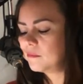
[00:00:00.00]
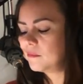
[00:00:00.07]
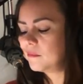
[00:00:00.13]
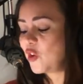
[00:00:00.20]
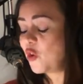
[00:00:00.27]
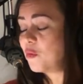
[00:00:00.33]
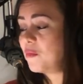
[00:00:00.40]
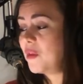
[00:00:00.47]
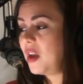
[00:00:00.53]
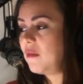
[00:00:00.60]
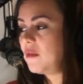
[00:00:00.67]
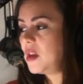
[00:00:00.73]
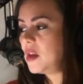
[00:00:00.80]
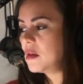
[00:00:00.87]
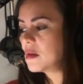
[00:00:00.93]
Or
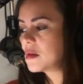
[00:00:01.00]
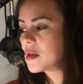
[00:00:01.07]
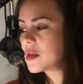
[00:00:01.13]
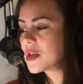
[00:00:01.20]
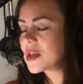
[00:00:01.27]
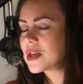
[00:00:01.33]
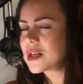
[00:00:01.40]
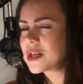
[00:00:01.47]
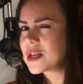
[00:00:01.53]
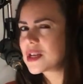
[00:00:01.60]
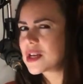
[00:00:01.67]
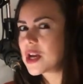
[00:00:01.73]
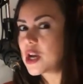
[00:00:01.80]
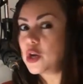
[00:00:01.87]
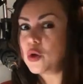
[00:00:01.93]
maybe
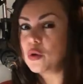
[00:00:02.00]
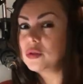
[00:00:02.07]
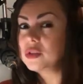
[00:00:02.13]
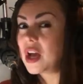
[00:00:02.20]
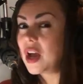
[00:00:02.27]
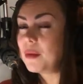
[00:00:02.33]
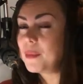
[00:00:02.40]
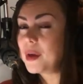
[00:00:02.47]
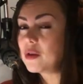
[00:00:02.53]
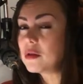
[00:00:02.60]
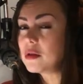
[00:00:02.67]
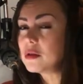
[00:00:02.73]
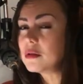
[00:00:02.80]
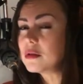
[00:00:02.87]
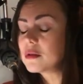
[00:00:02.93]
no time at
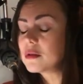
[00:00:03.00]
all.